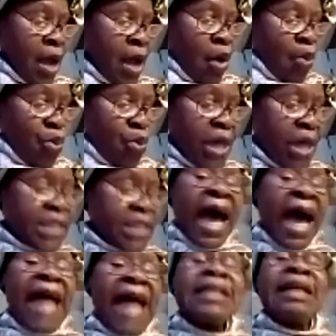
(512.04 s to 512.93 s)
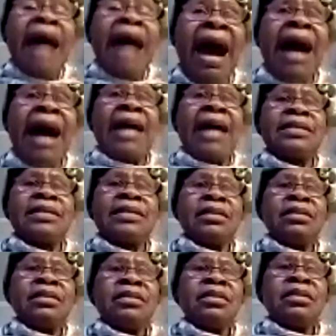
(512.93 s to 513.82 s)
We thank God
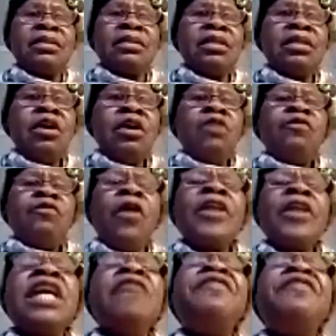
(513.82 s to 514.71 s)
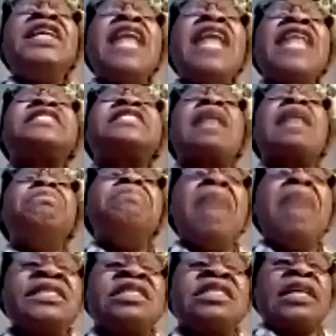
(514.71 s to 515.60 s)
for giving us a
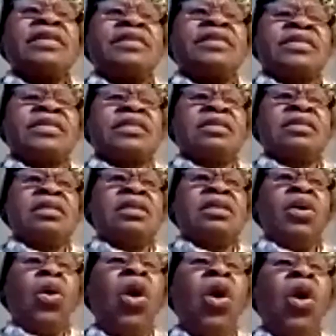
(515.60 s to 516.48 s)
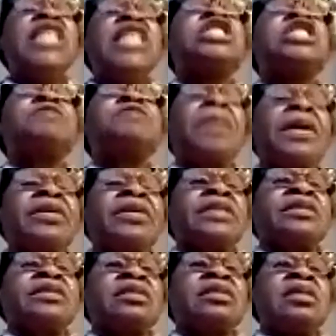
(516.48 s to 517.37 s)
message. Holy
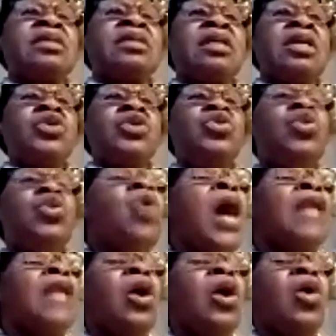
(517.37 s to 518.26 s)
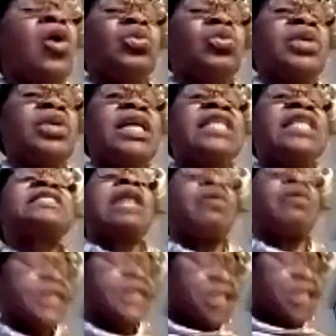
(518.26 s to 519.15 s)
Spirit, you alone is
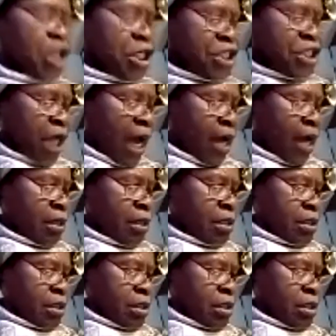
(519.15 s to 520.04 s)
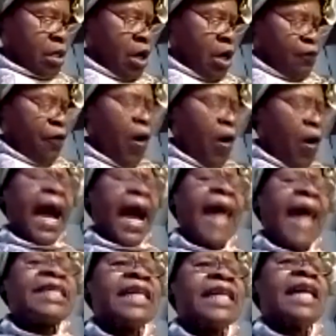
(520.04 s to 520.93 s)
our teacher, for
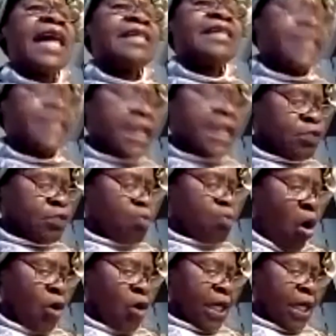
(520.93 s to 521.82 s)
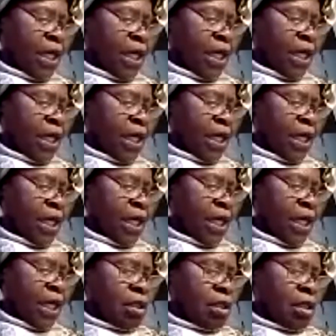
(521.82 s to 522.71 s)
guiding us this morning
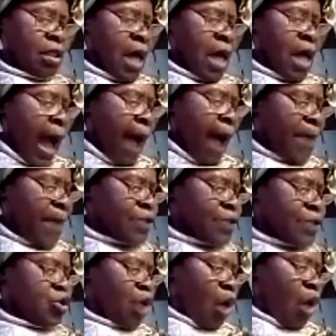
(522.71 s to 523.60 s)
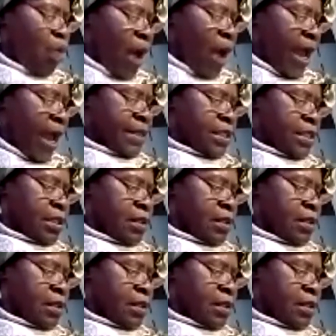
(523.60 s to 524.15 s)
about your word.